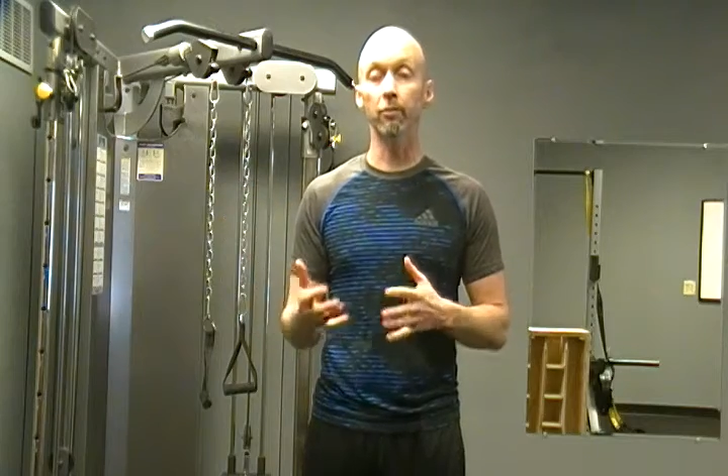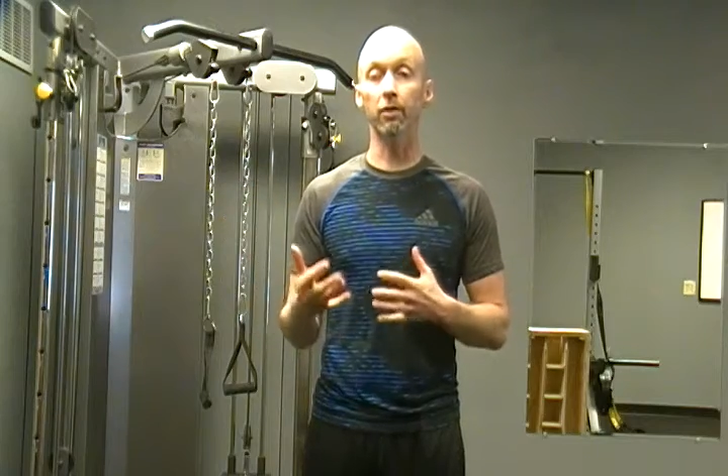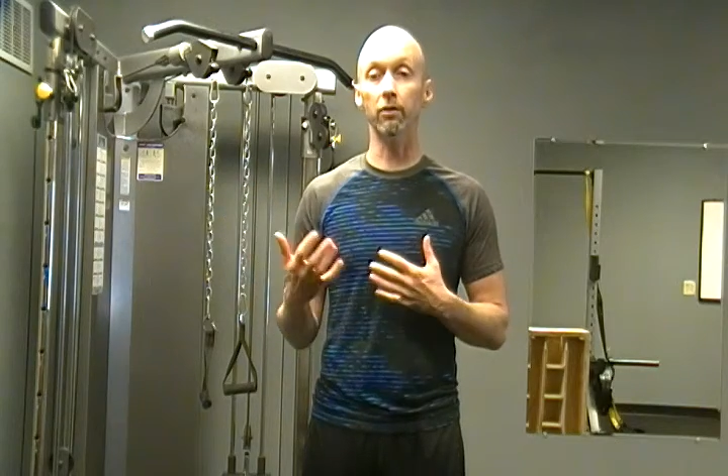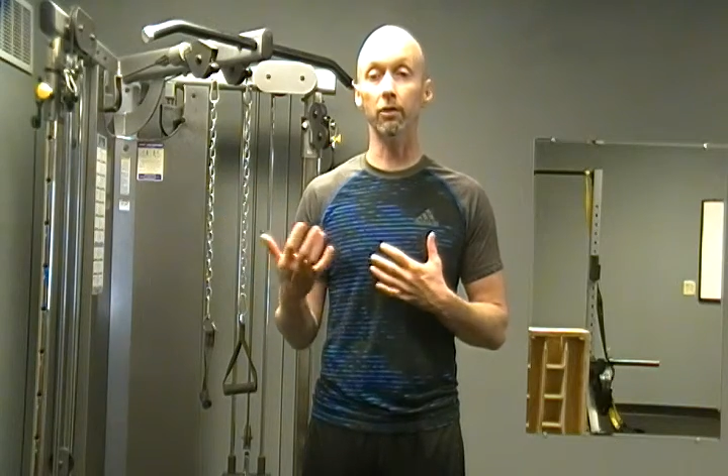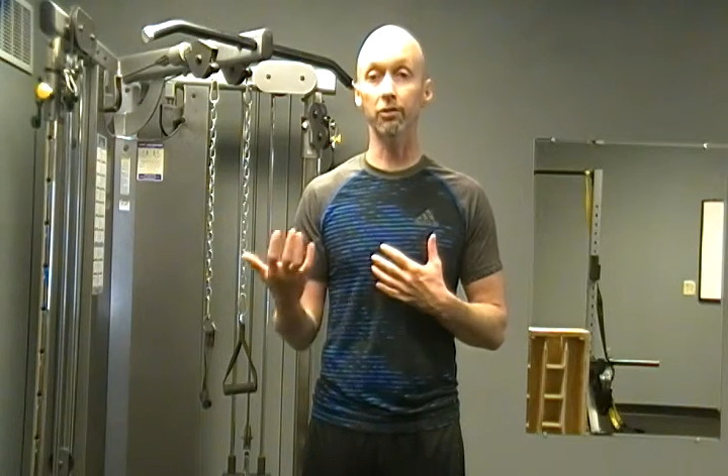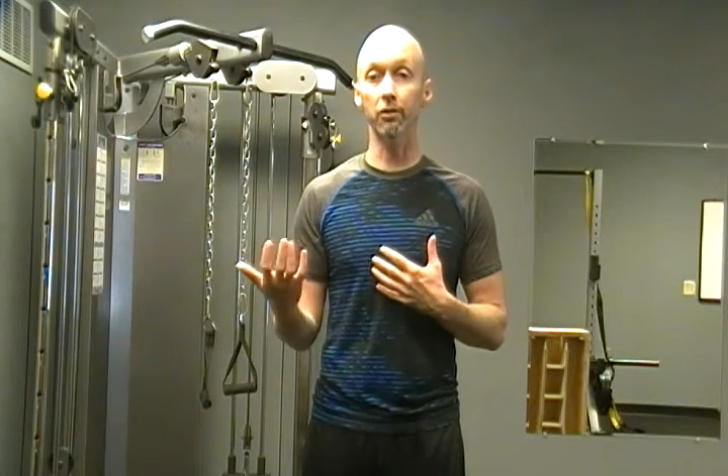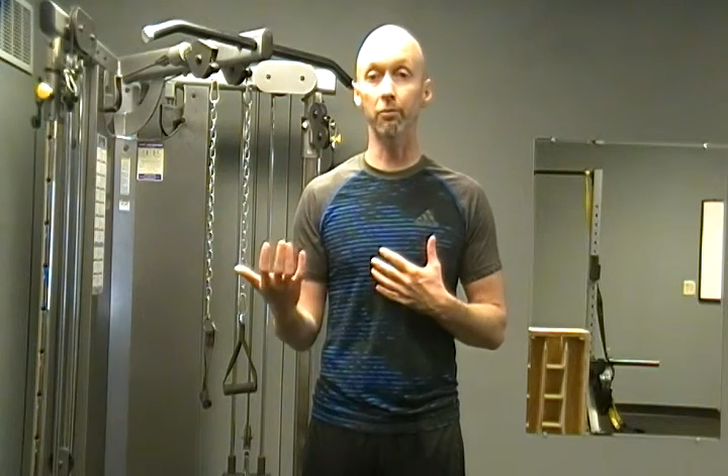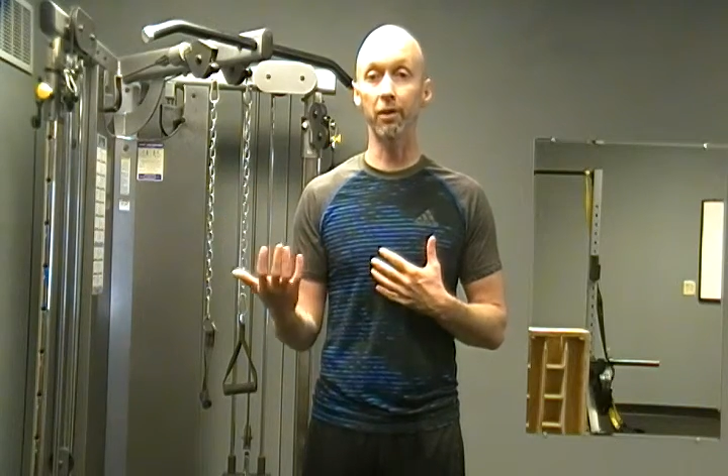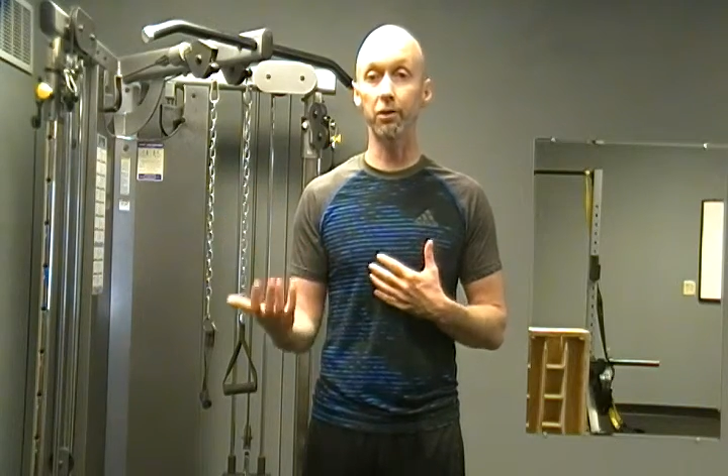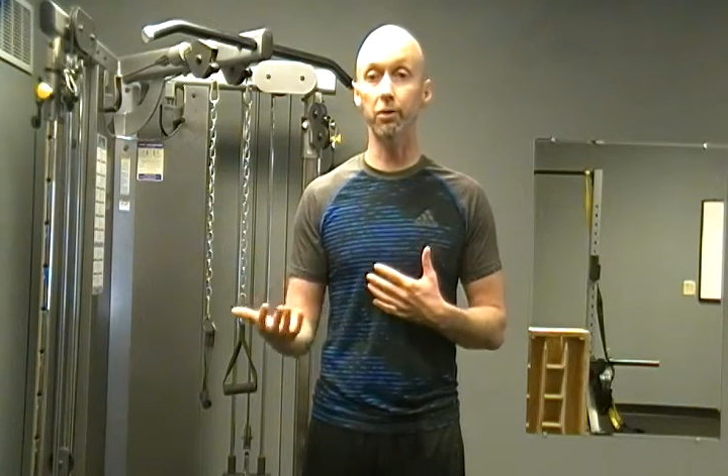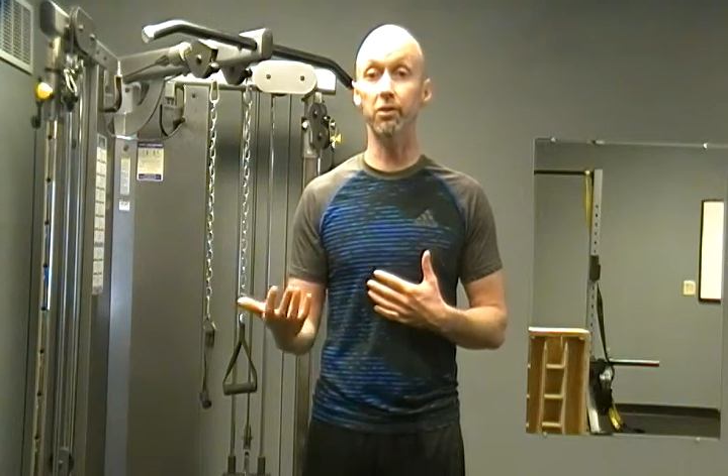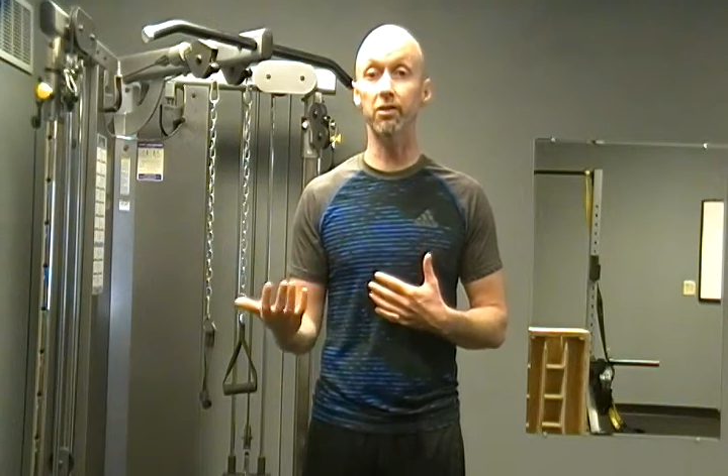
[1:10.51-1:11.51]
but it also
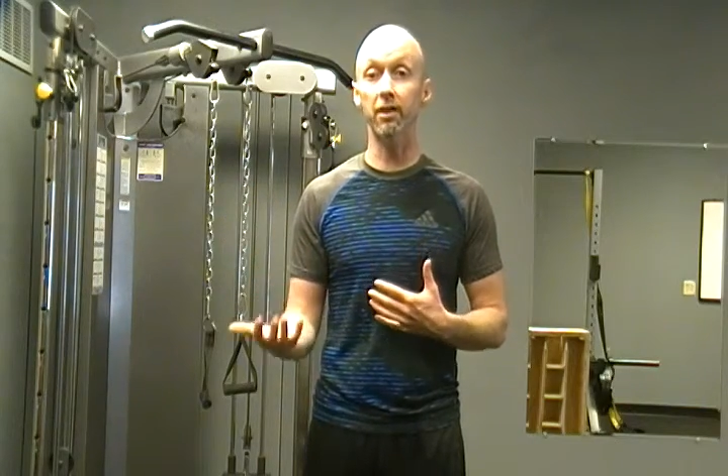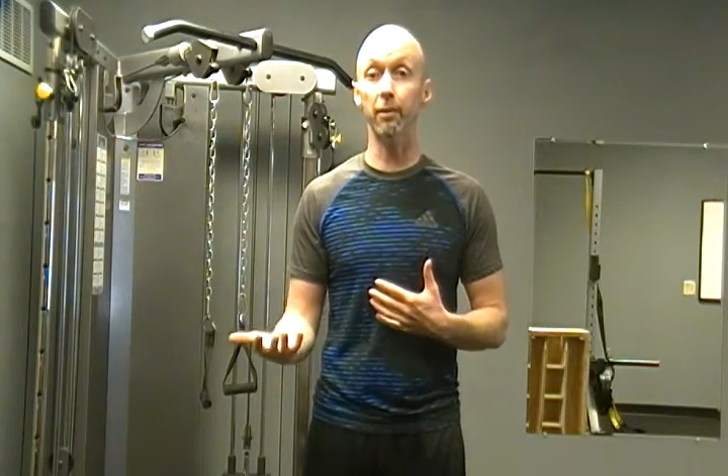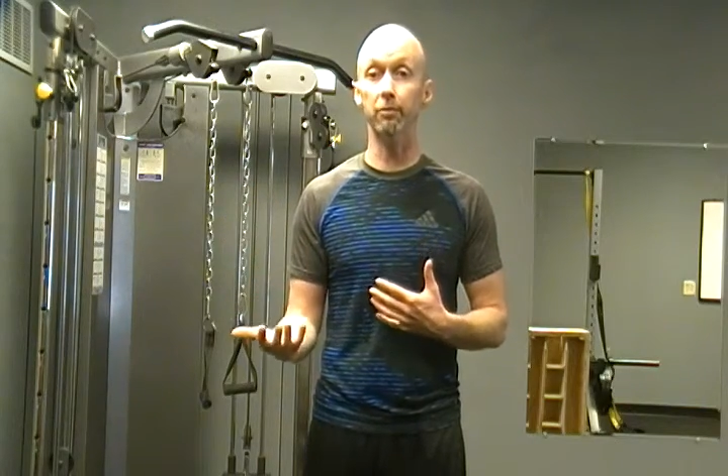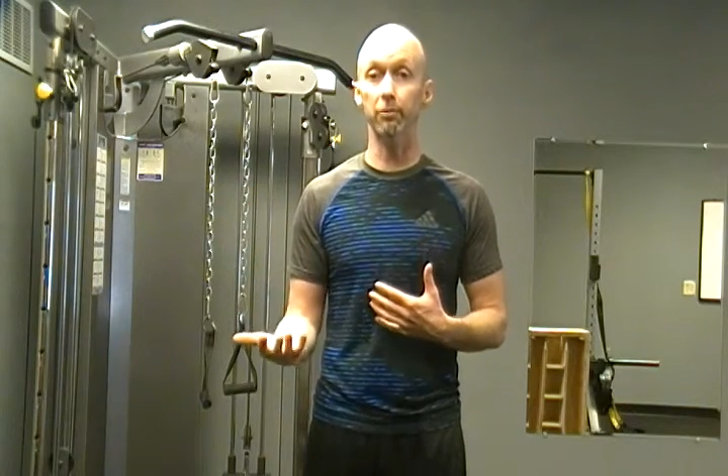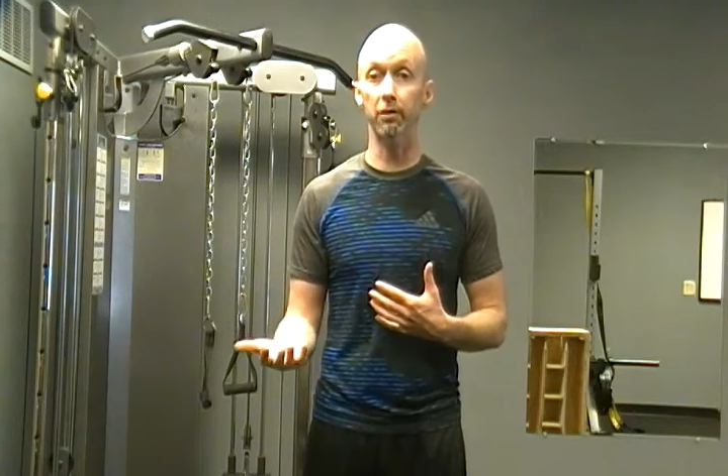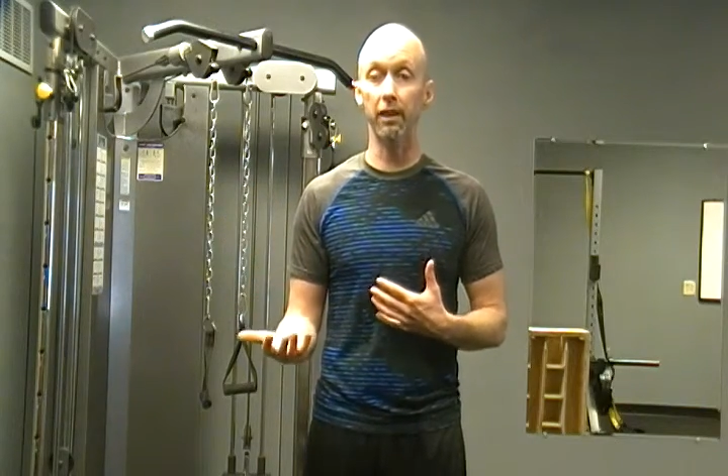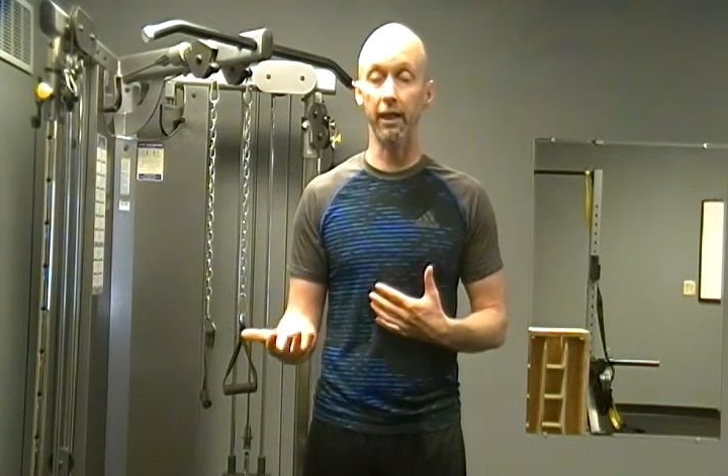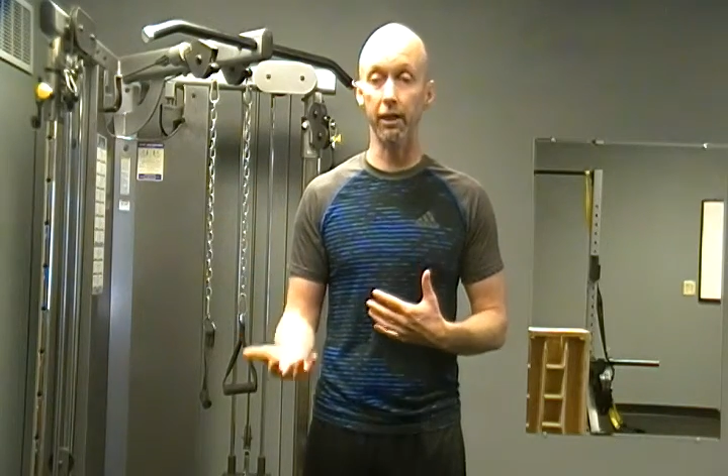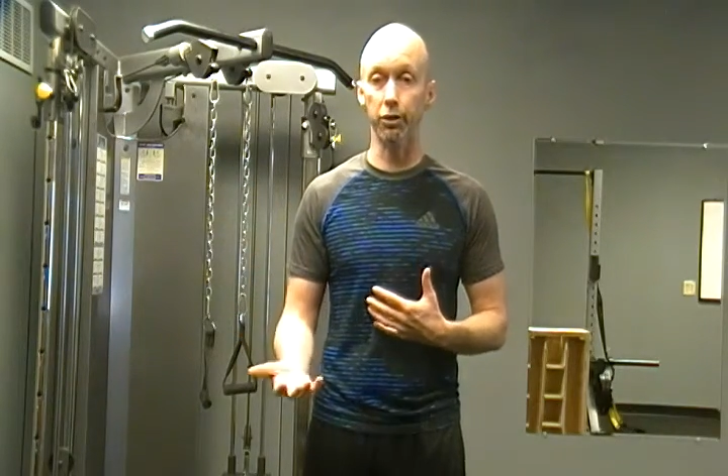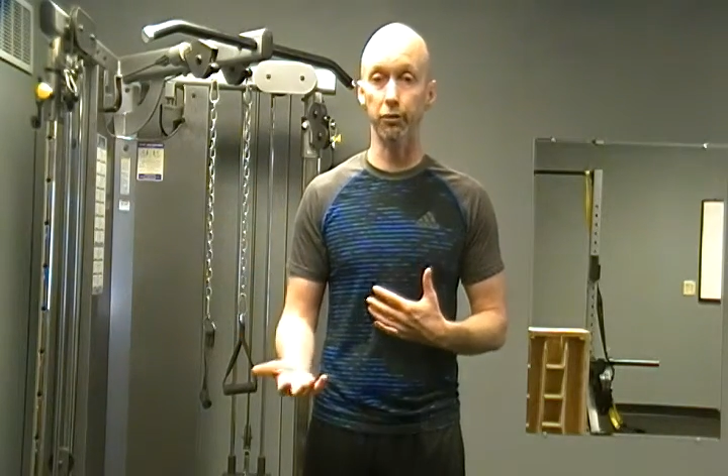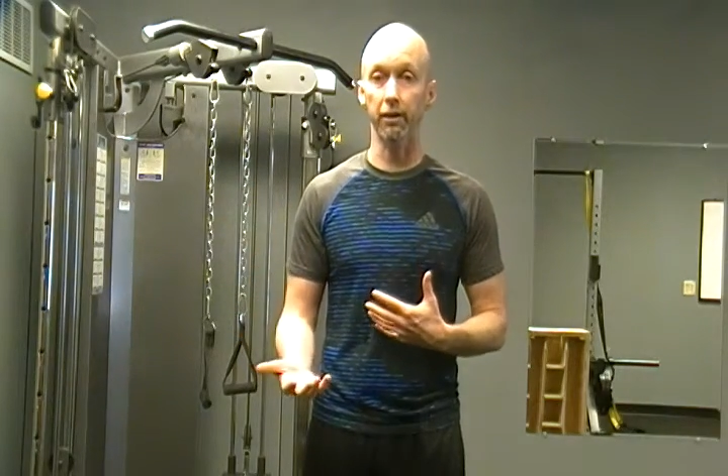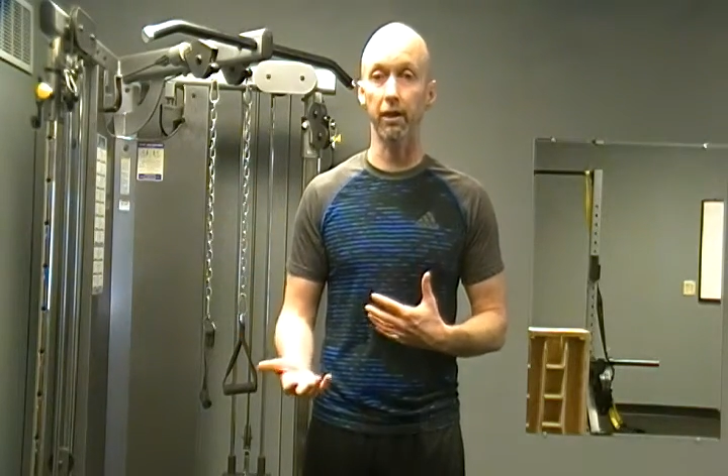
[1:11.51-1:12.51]
makes you susceptible to
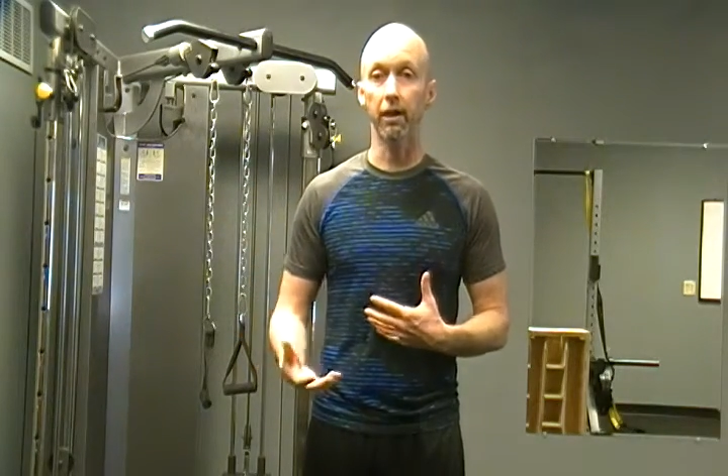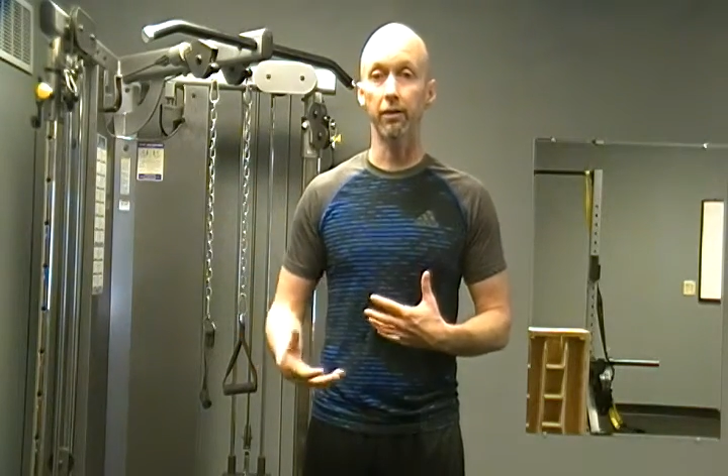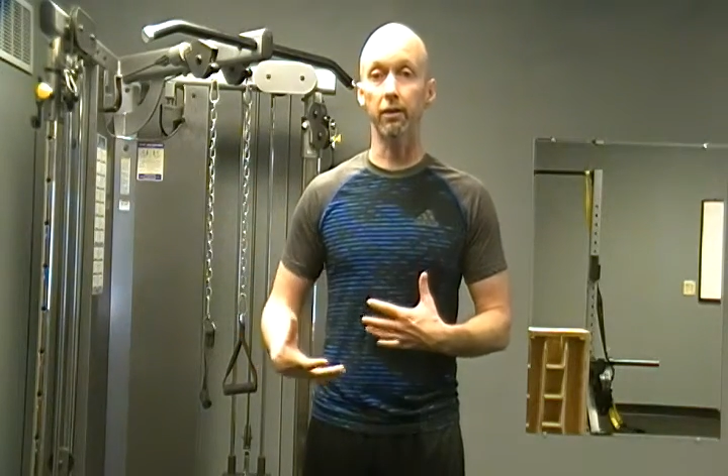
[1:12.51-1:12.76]
injury.